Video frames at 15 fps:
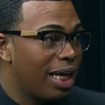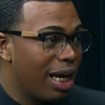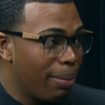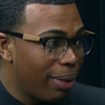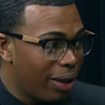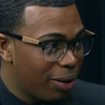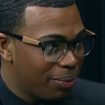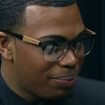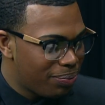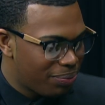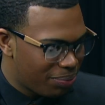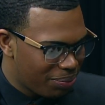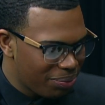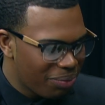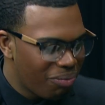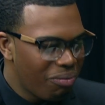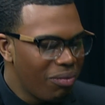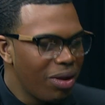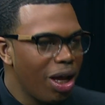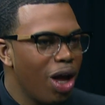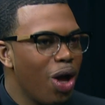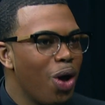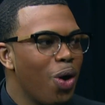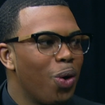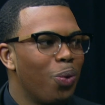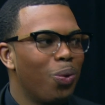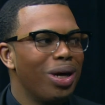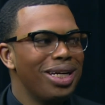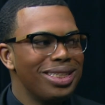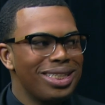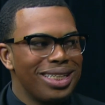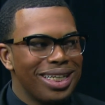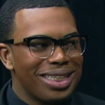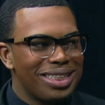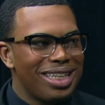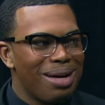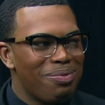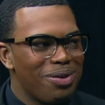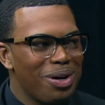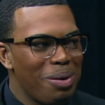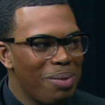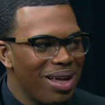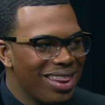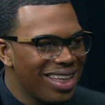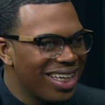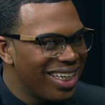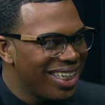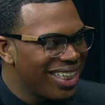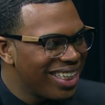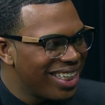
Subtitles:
came out, what is the next step for No Method?